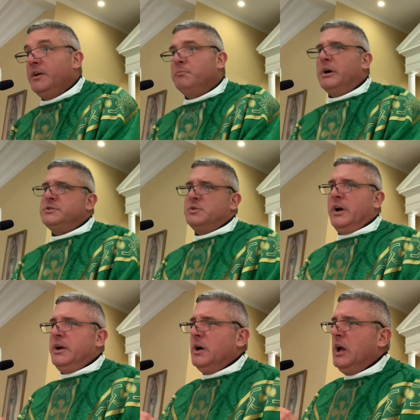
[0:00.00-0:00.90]
Much
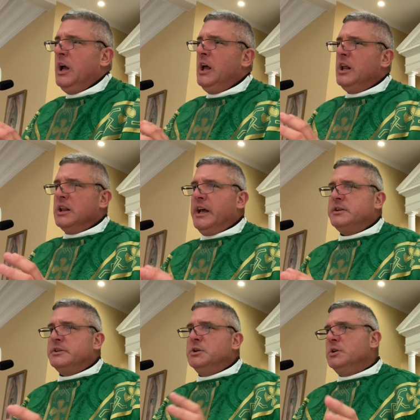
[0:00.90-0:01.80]
greater
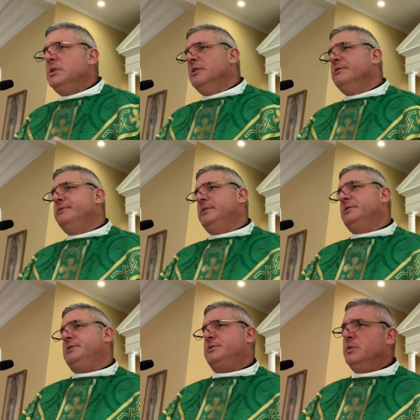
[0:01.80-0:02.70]
likelihood of
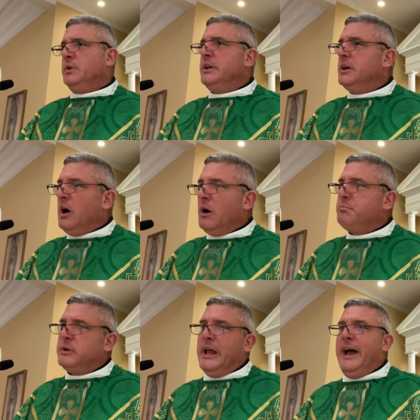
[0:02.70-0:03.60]
destroying our
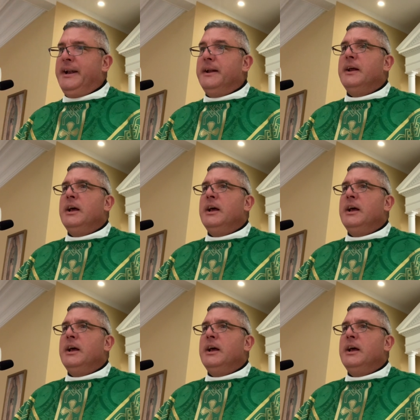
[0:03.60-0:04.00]
planet.